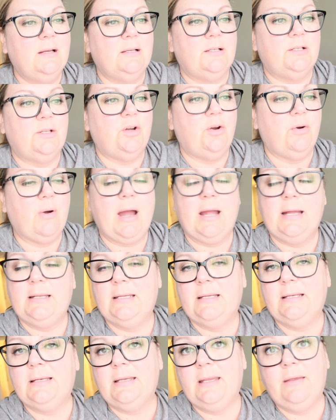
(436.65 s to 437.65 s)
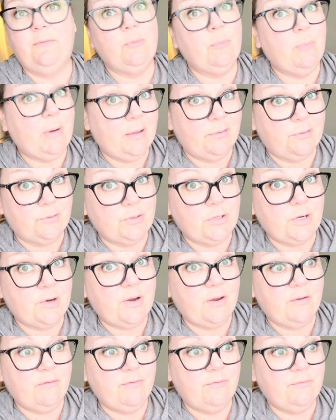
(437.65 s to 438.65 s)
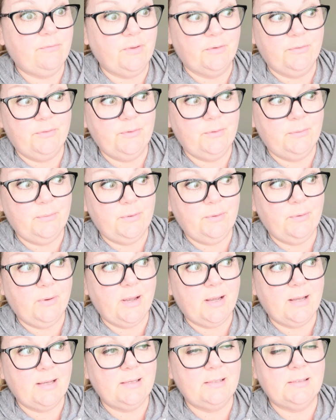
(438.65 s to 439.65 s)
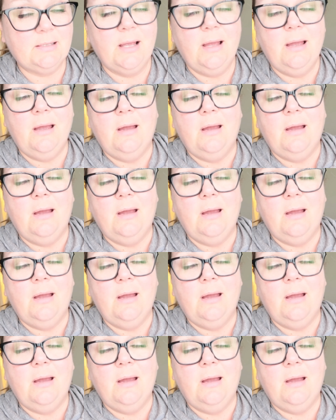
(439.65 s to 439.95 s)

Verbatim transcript: So I didn't even bother sharing the food with you guys.